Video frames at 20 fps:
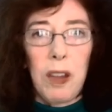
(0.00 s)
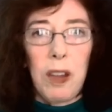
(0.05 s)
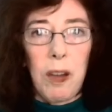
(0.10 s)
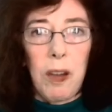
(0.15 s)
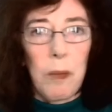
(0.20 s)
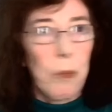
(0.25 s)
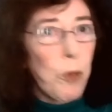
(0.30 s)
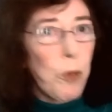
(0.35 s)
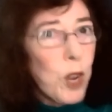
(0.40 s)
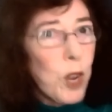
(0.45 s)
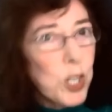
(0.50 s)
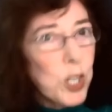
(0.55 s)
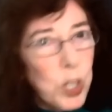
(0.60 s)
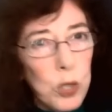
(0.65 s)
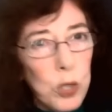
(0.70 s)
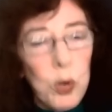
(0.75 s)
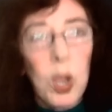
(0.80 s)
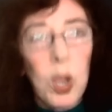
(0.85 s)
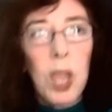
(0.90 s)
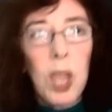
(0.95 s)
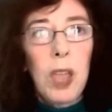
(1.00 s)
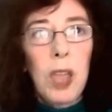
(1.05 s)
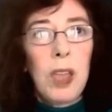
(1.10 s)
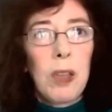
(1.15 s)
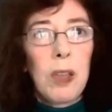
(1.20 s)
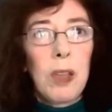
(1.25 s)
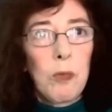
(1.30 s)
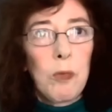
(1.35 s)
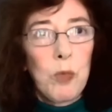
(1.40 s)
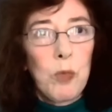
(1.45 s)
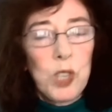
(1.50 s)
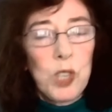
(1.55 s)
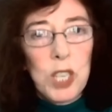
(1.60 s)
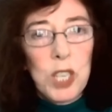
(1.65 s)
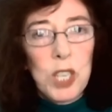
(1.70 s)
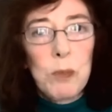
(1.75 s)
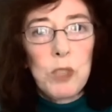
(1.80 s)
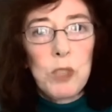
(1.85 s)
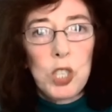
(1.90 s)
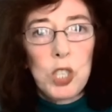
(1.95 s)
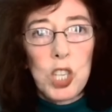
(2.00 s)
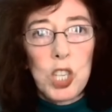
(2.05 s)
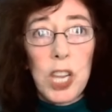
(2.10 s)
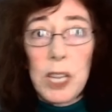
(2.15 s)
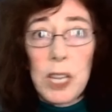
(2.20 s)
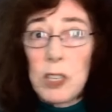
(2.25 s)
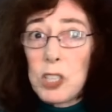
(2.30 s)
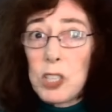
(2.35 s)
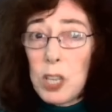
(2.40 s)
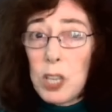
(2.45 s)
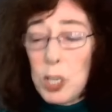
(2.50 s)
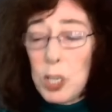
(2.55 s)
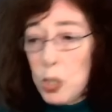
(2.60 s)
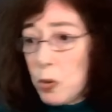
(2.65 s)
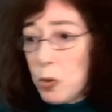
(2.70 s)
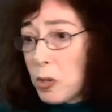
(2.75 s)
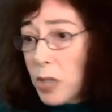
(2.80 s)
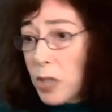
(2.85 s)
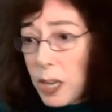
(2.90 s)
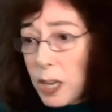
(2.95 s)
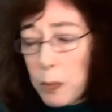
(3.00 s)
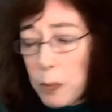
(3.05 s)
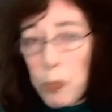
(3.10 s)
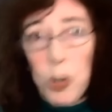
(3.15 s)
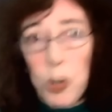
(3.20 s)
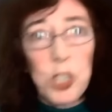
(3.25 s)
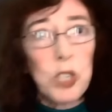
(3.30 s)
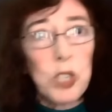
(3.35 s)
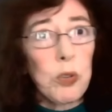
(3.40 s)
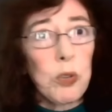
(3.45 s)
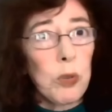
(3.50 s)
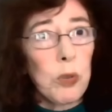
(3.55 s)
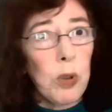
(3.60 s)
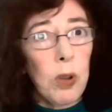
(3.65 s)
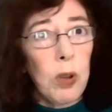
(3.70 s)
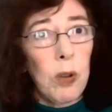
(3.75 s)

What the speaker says: pressure regimes change. You can get pressure